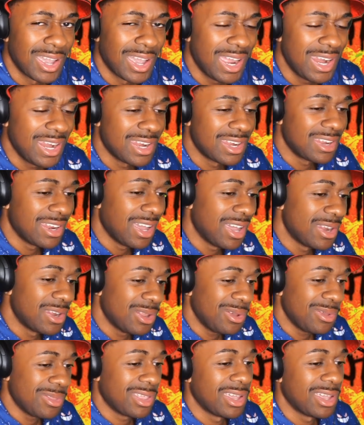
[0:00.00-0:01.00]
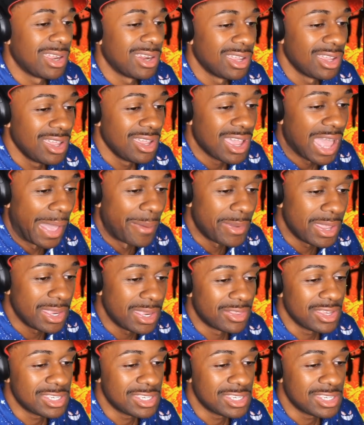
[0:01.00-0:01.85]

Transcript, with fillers: I did not know that. I mean,